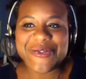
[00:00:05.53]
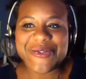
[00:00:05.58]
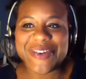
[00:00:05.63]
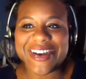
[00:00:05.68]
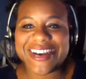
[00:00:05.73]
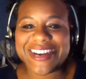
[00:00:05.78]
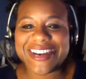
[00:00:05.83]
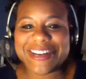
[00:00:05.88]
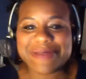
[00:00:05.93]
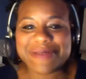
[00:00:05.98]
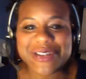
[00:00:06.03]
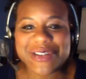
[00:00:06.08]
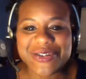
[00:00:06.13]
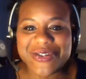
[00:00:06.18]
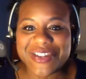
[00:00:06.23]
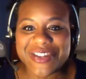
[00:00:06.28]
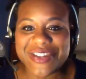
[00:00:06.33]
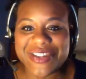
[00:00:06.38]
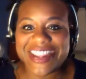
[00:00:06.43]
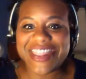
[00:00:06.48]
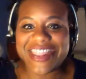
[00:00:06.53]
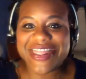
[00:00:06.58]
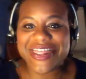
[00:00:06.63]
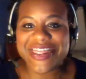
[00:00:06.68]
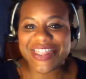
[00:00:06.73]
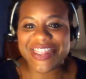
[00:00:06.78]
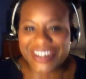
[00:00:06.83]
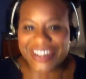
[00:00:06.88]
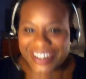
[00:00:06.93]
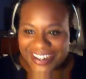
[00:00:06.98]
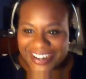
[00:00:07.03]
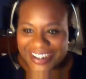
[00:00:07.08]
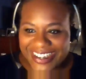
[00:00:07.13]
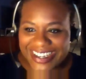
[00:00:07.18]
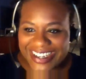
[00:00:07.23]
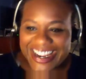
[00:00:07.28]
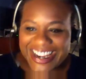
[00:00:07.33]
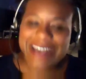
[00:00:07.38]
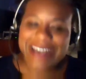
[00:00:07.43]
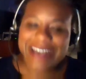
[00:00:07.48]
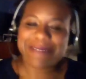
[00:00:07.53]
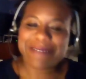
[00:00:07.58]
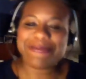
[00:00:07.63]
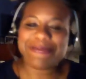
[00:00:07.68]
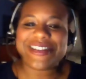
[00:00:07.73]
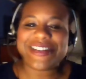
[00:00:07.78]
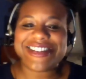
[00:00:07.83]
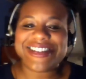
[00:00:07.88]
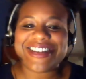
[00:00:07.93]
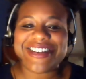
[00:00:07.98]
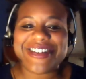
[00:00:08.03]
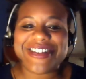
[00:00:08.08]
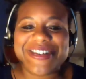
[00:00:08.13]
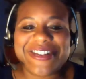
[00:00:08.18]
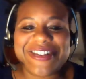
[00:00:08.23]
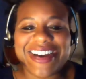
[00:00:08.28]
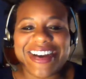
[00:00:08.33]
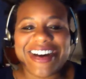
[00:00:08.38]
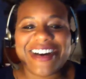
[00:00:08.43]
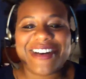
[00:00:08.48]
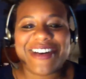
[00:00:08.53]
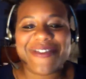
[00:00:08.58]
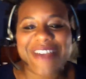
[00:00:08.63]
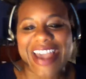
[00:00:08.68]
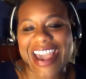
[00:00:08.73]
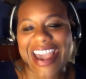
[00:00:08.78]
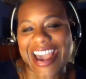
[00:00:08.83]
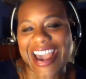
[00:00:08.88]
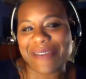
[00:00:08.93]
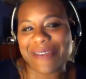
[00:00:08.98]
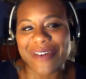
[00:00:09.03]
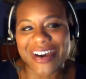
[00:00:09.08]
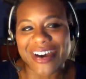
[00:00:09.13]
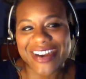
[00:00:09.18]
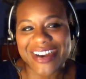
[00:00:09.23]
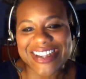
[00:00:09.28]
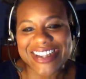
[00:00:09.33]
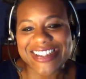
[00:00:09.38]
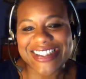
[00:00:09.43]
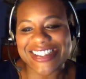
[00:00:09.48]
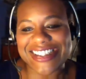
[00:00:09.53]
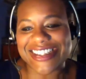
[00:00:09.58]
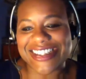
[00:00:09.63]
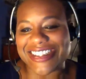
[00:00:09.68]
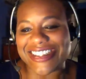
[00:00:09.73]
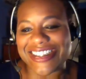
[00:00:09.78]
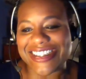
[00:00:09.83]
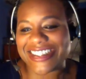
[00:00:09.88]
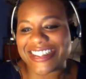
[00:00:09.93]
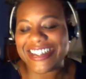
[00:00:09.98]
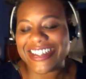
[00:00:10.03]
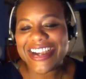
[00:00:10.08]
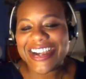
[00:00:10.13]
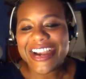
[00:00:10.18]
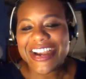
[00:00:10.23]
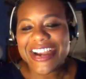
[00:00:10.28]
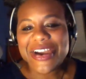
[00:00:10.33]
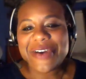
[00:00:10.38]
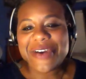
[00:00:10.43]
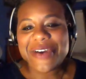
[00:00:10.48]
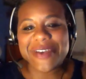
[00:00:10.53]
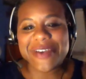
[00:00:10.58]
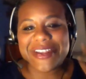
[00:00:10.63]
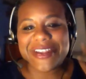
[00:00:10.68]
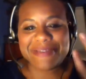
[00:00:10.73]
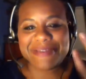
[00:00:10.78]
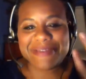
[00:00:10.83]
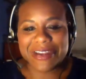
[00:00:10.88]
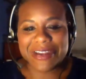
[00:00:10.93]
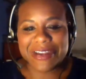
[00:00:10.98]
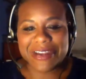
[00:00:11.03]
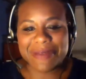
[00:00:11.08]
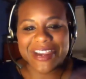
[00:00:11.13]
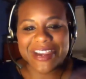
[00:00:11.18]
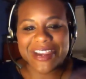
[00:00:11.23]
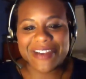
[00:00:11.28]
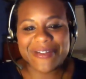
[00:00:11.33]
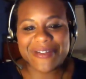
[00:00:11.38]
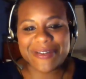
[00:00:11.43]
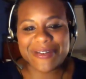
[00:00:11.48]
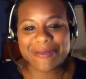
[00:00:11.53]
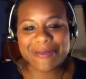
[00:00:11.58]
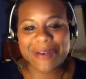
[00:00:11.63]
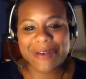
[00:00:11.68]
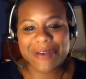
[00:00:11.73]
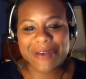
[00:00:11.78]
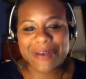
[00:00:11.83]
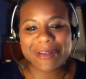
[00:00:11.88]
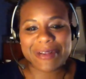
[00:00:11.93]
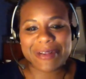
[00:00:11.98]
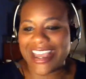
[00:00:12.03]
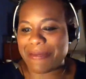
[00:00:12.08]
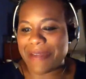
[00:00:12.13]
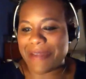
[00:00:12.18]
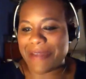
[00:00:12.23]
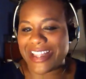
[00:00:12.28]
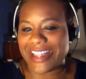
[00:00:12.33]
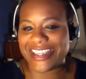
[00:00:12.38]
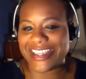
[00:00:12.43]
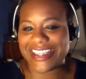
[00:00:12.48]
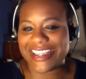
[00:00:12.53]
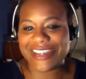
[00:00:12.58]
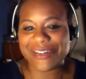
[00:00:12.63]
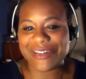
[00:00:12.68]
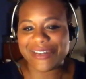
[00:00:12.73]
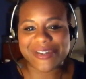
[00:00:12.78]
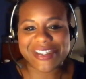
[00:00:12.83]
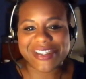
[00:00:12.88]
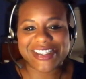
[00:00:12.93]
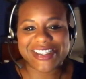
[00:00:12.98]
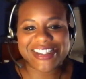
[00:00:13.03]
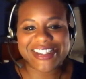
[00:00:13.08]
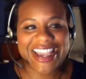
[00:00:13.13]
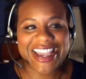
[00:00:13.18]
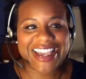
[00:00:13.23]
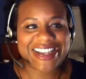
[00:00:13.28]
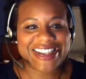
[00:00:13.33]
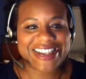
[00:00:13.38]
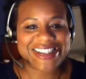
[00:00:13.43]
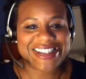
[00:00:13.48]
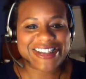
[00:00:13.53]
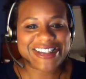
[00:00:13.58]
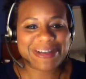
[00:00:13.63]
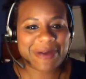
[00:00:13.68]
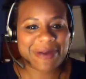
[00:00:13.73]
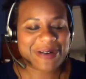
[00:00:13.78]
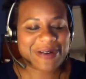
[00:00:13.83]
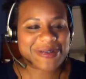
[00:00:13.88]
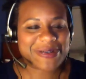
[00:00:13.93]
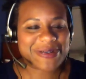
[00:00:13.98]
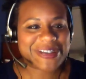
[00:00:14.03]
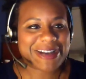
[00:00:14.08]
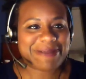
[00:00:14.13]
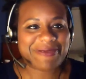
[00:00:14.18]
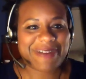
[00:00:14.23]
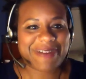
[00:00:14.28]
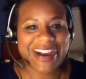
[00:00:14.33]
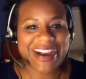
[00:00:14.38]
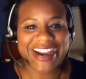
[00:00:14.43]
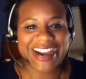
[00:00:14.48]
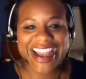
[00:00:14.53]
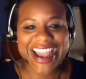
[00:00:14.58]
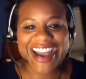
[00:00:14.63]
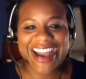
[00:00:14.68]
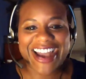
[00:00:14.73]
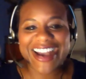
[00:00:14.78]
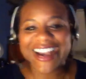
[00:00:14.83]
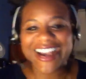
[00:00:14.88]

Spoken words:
Welcome to the third episode of Add Water and Stir with Mimi from Complicated Melody, who is taking a sip on something right now.